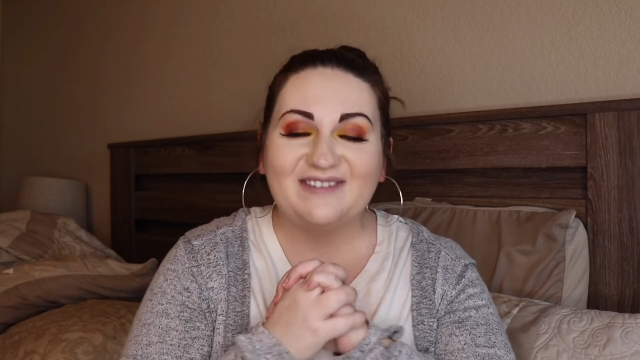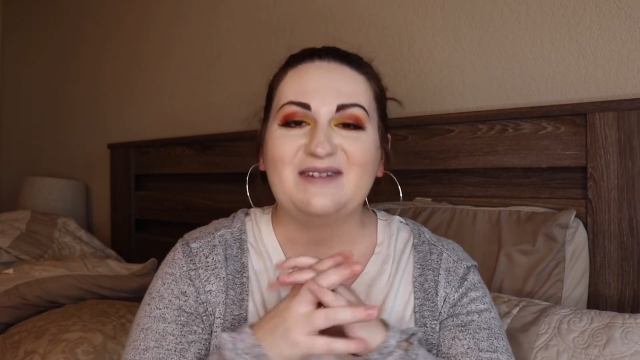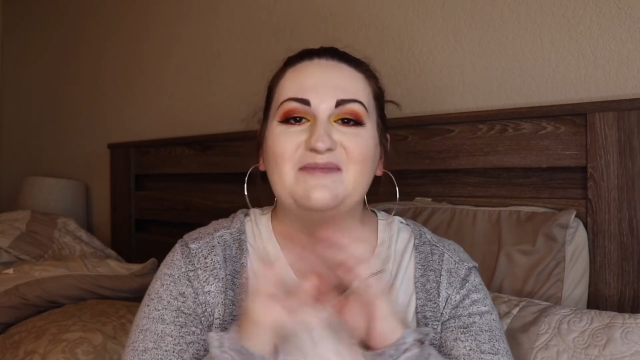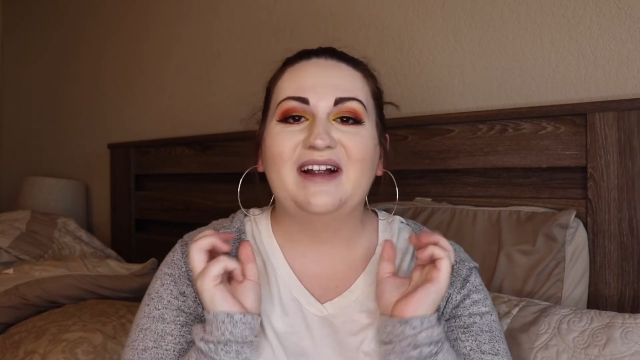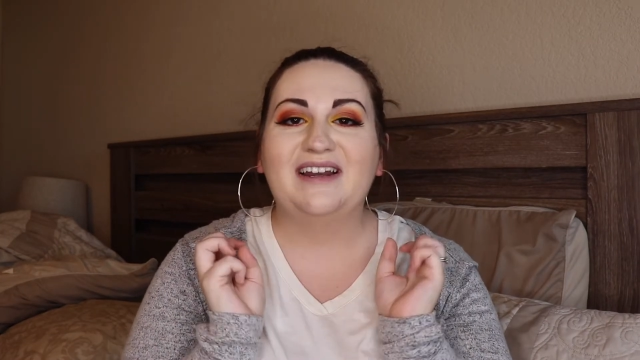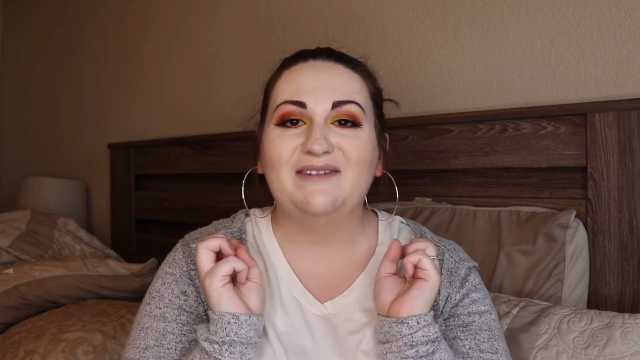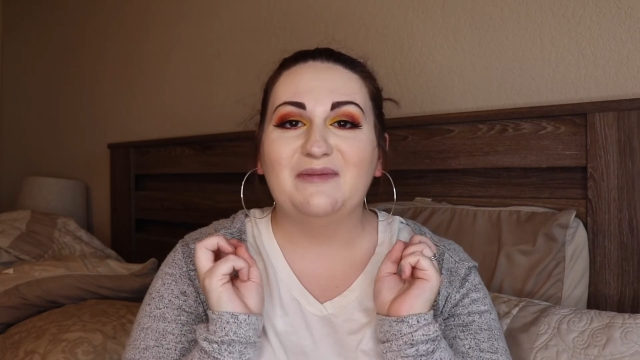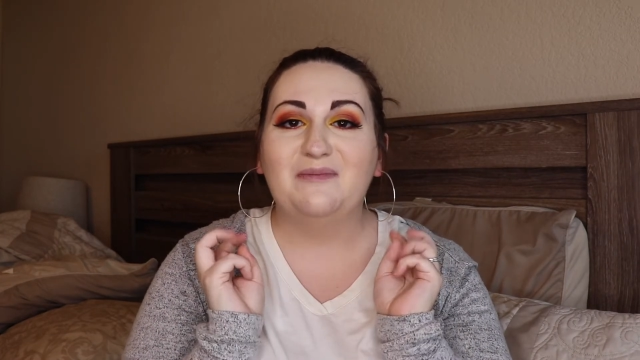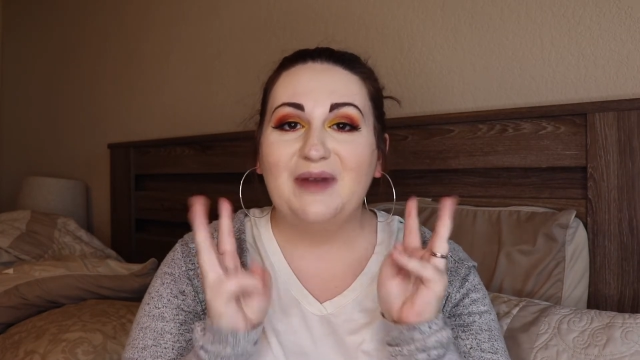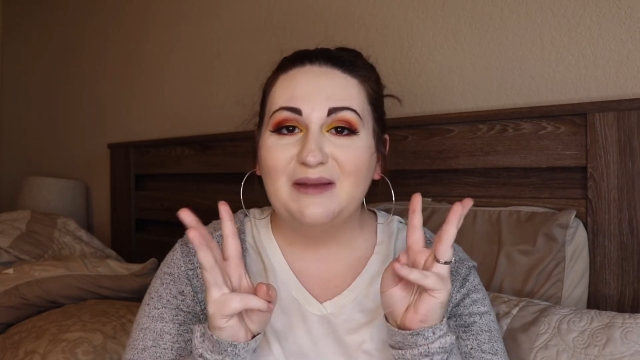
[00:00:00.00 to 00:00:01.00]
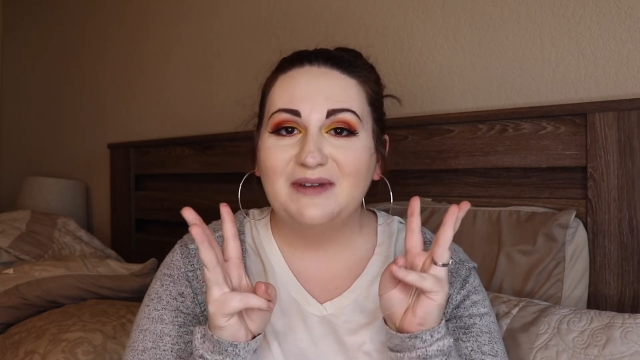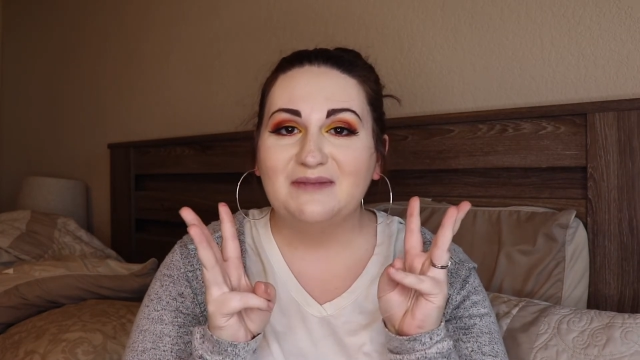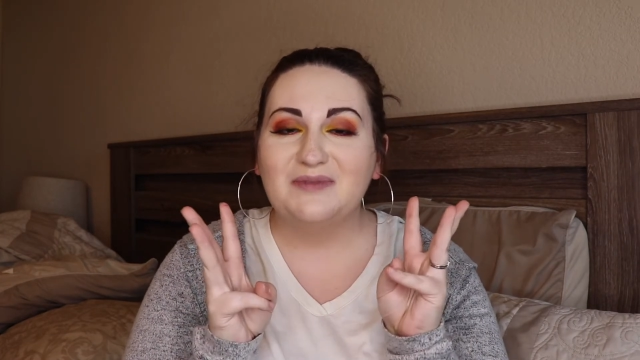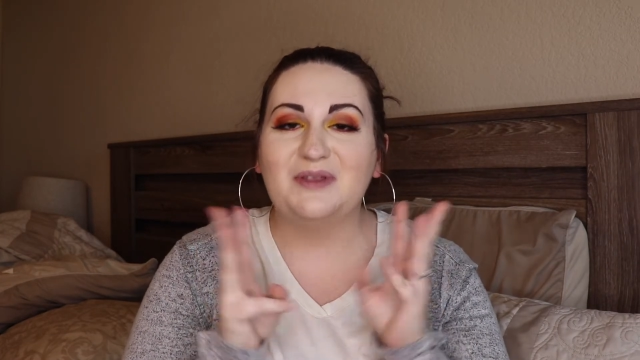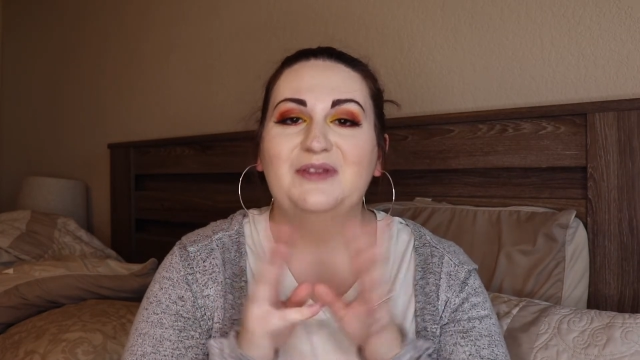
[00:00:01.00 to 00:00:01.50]
We are pregnant with baby
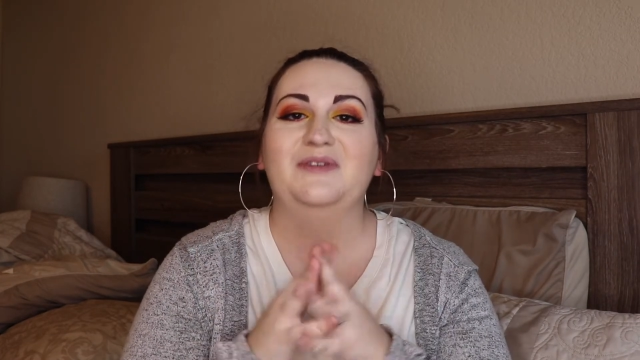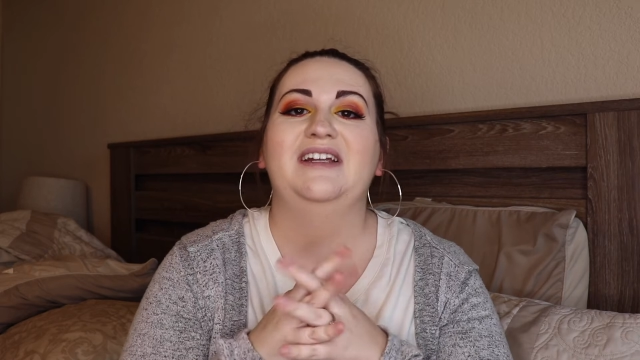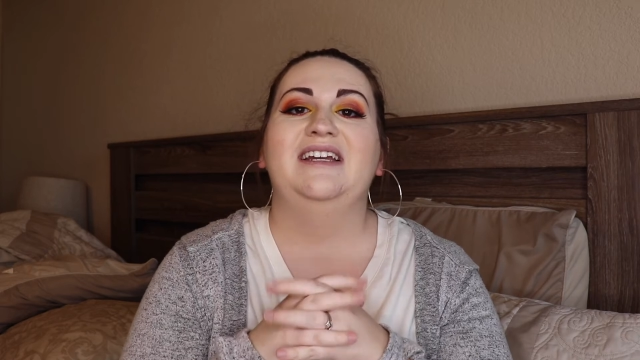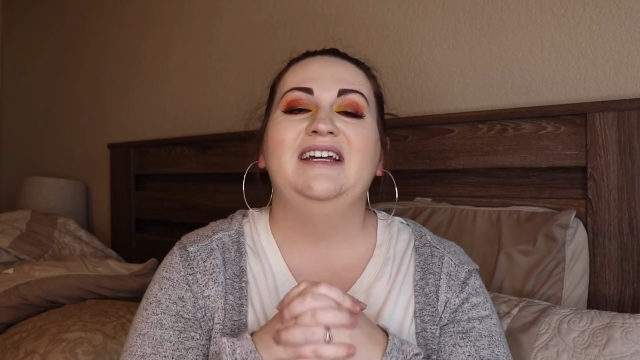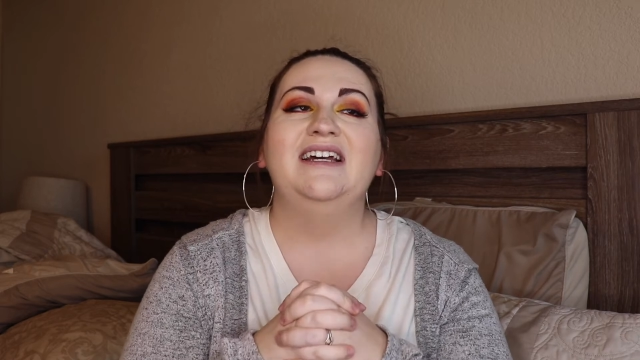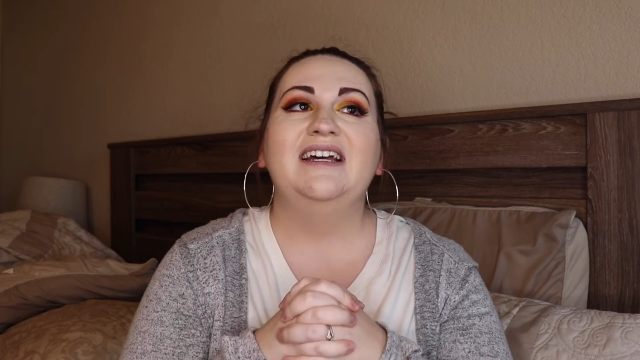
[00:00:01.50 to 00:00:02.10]
number 3.